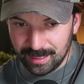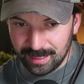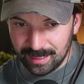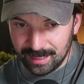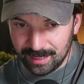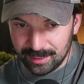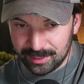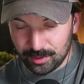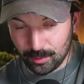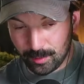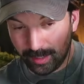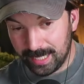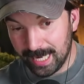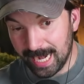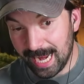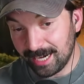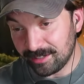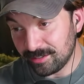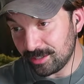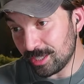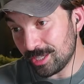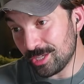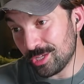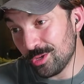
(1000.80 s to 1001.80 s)
so it can
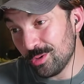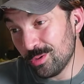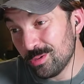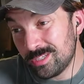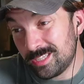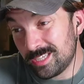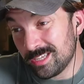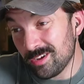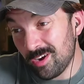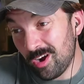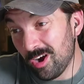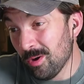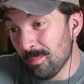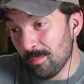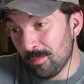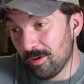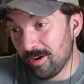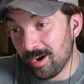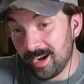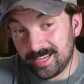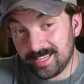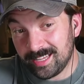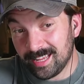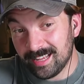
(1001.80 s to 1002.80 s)
actually use the
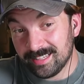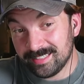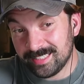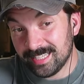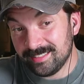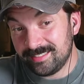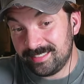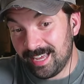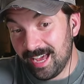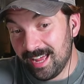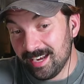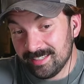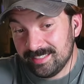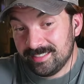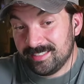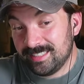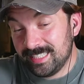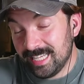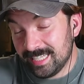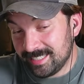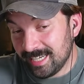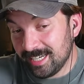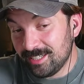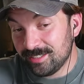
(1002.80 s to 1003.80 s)
armor, I guess. That's
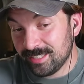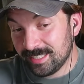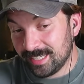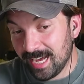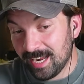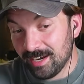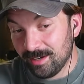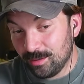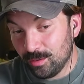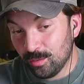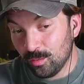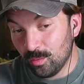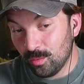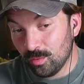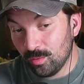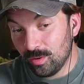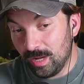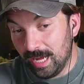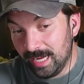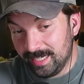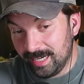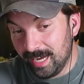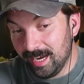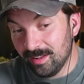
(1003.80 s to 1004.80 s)
actually kind of cool.
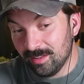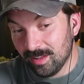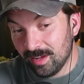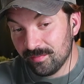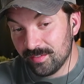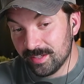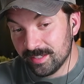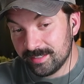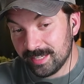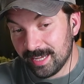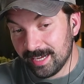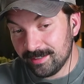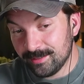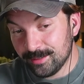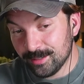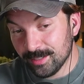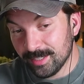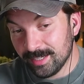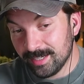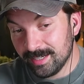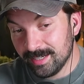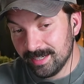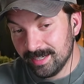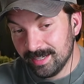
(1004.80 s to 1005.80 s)
I kind of love this
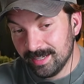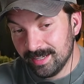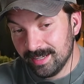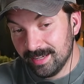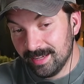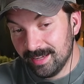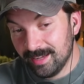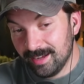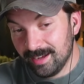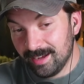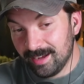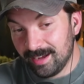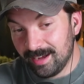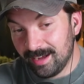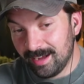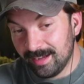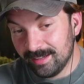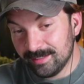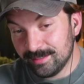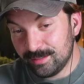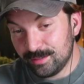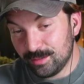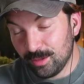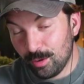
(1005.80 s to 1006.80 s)
actually.
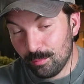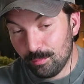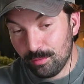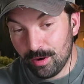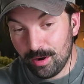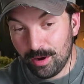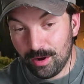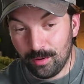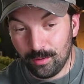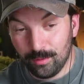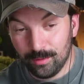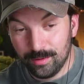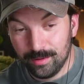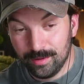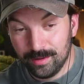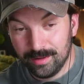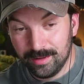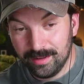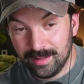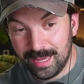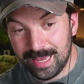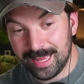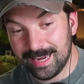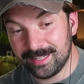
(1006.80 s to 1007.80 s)
Slowbro,
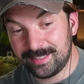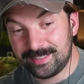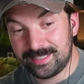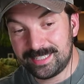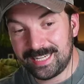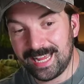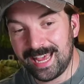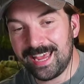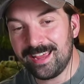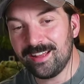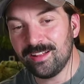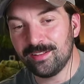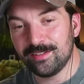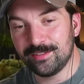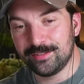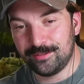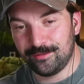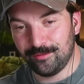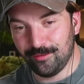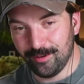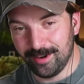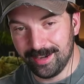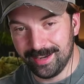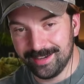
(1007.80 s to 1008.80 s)
and its tail is
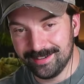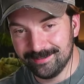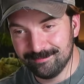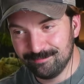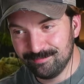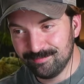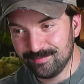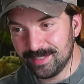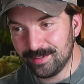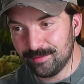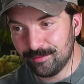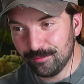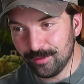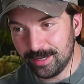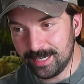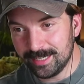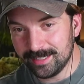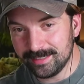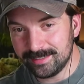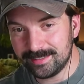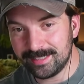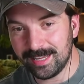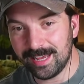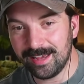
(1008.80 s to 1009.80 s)
free. He freed
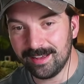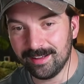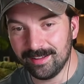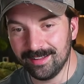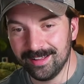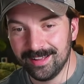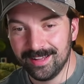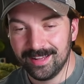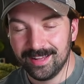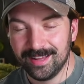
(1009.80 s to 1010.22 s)
his tail.